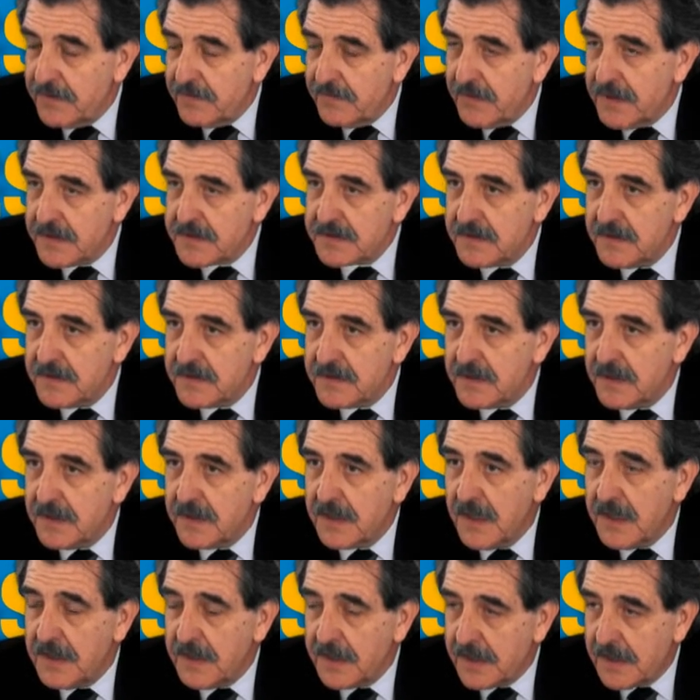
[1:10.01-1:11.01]
vascular
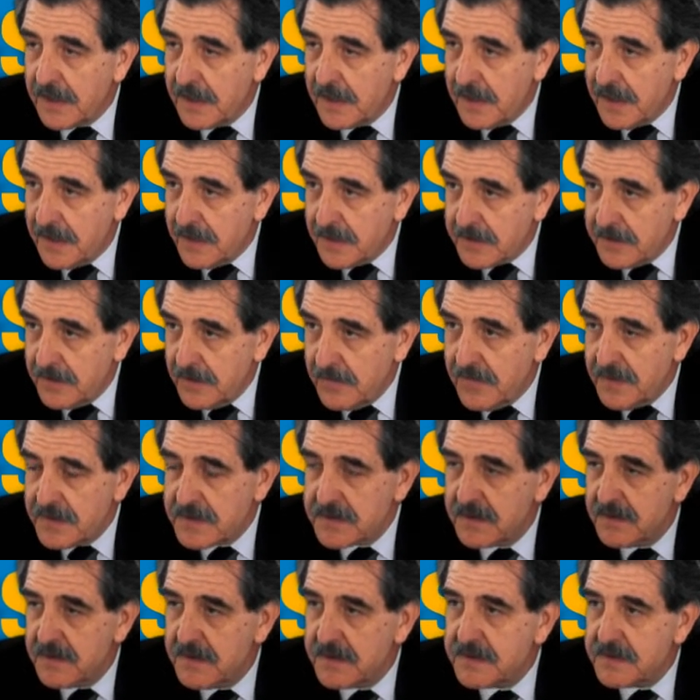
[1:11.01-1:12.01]
and
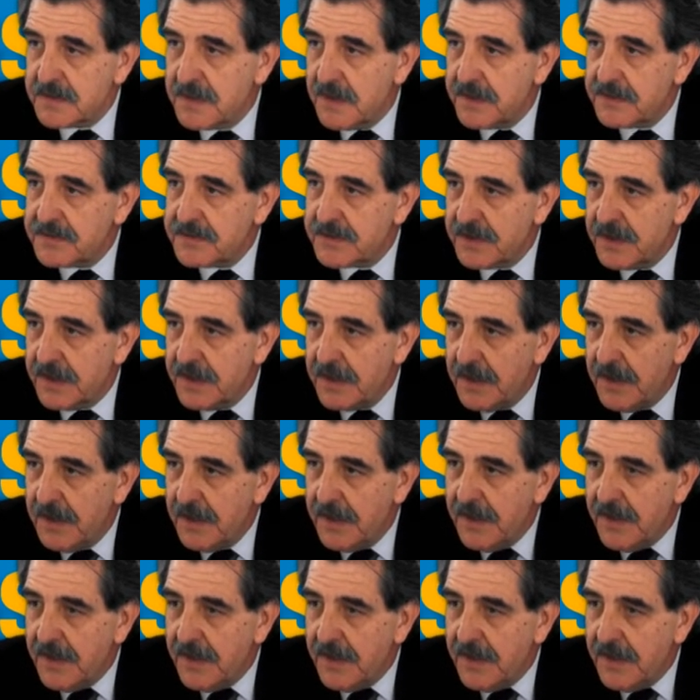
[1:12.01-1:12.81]
cardiovascular surgery